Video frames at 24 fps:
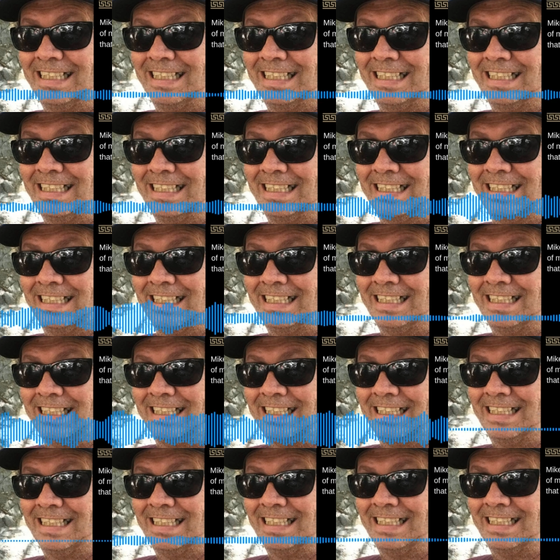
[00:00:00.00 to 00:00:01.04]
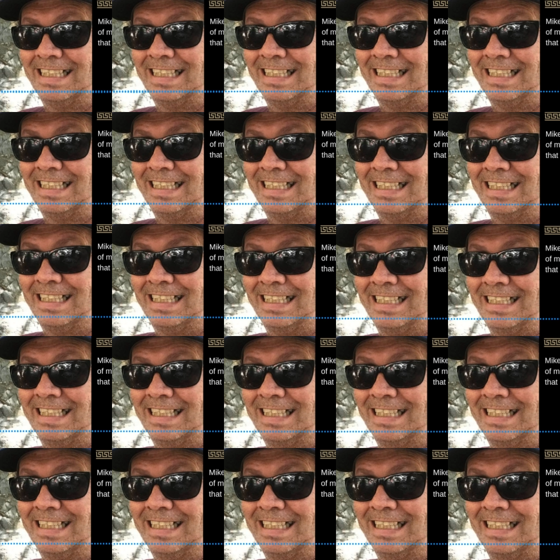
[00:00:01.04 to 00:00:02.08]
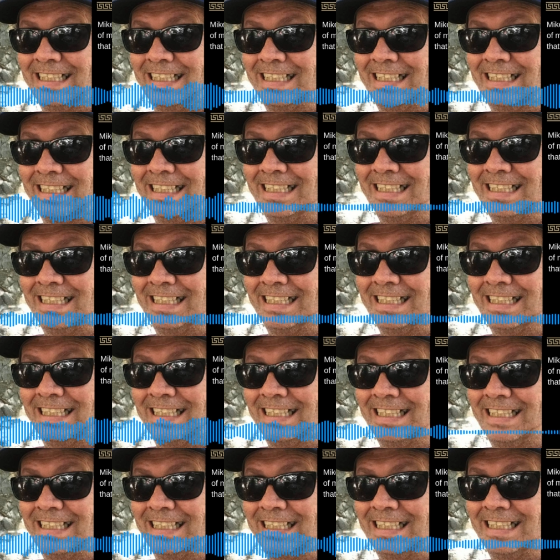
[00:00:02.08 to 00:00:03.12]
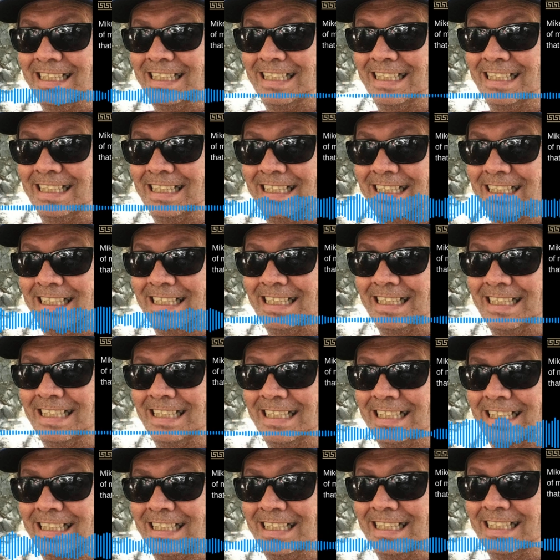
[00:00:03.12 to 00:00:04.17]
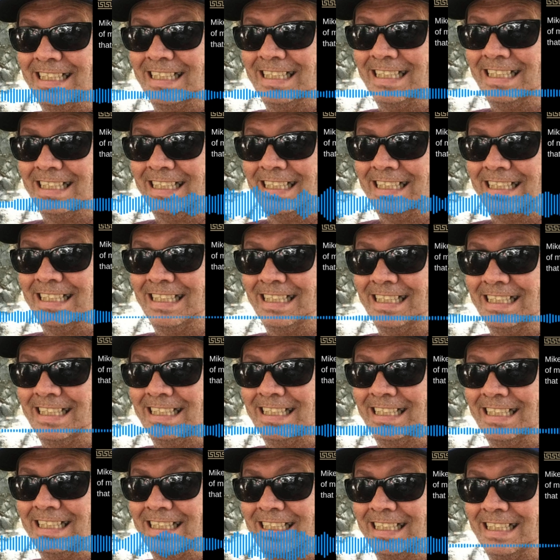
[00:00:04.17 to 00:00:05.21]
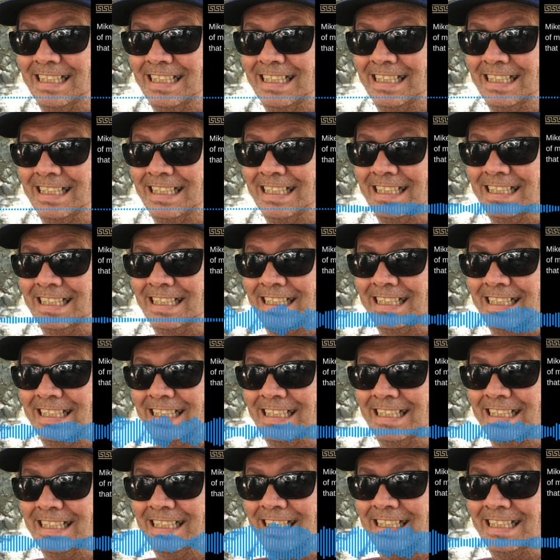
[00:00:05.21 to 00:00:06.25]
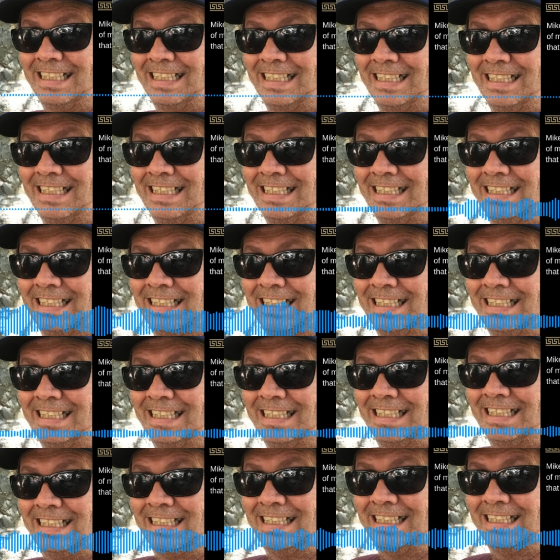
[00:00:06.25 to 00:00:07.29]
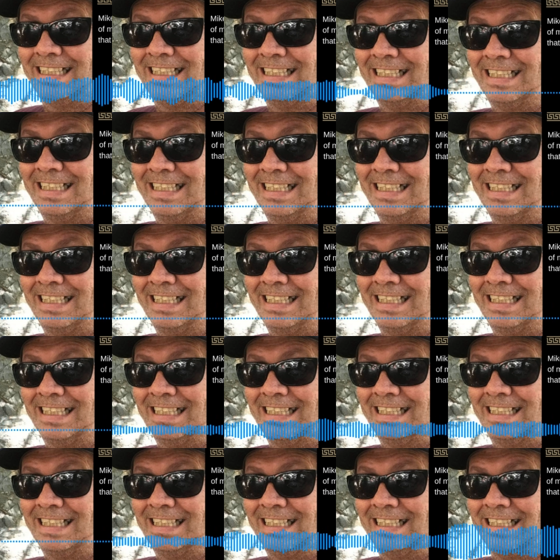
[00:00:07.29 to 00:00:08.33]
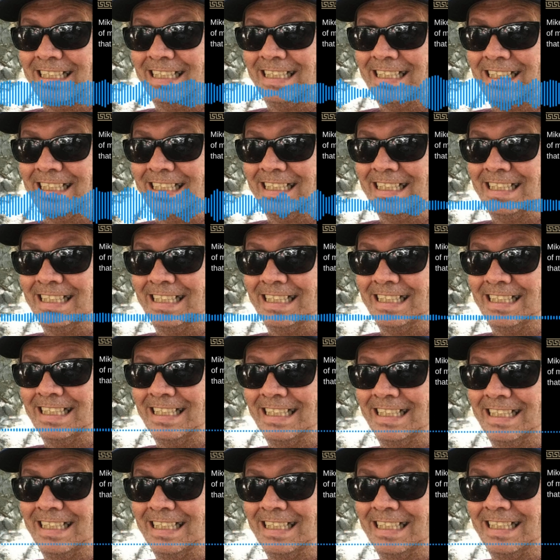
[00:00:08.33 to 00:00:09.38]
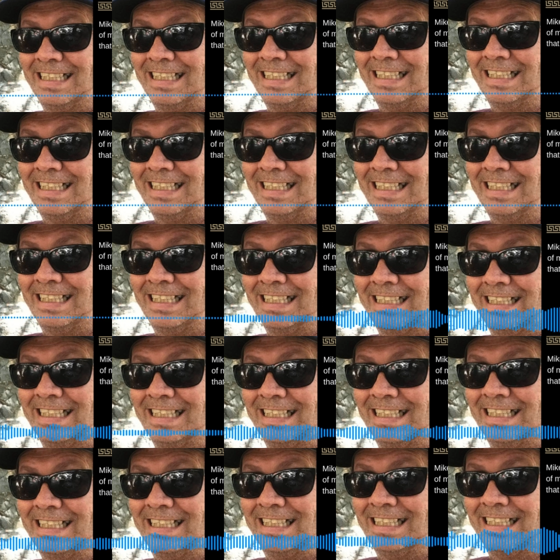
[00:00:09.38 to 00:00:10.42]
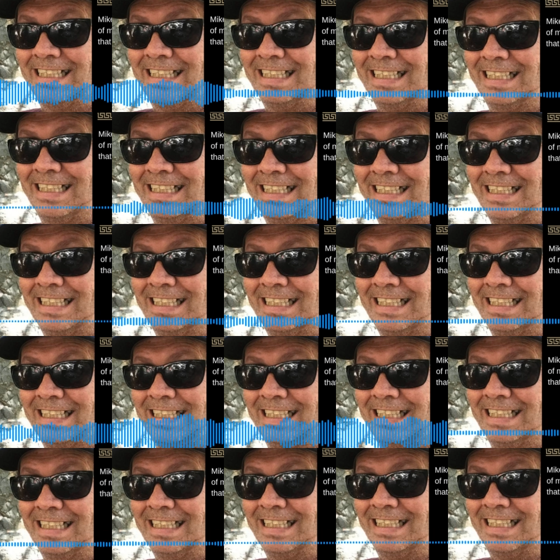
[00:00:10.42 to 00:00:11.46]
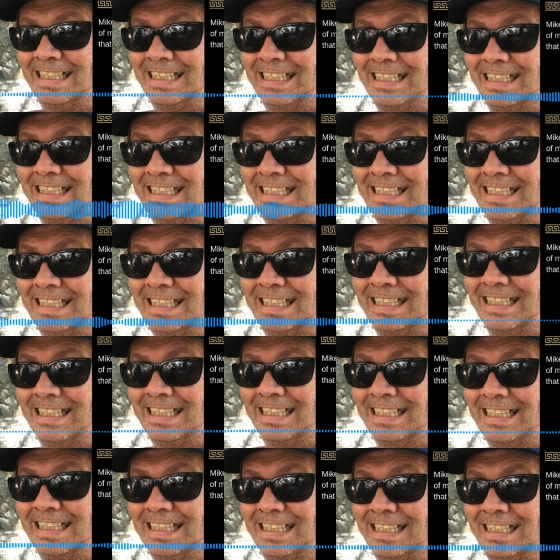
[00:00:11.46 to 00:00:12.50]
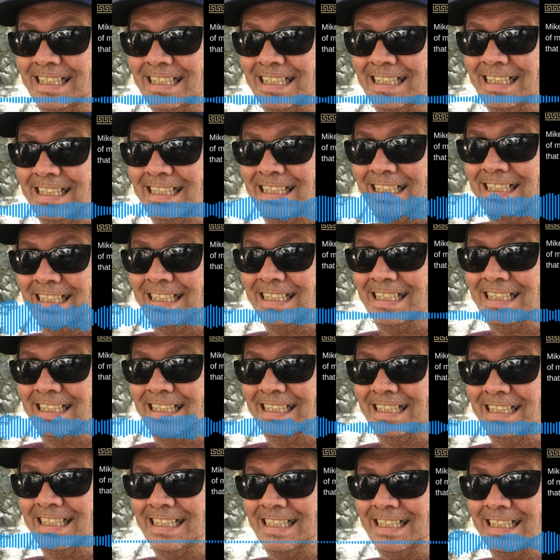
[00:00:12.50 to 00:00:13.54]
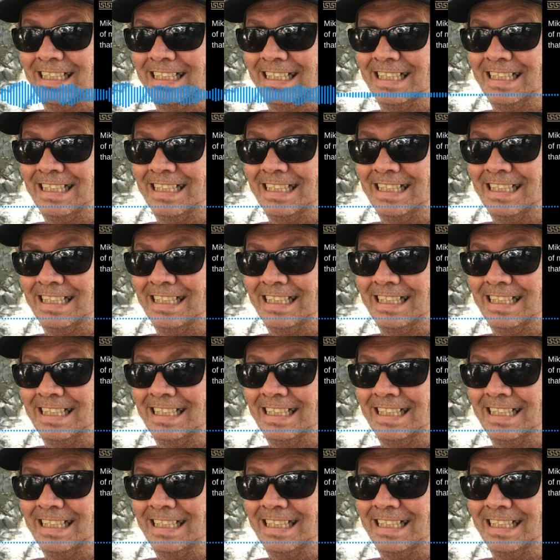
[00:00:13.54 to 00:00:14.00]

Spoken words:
It isn't going to happen. And nobody would say, yeah, you're smart to do that. Instead, they'd be like, no, you know what? In 3 months, maybe you lost 50 pounds in 3 months because you lose a lot of weight up front.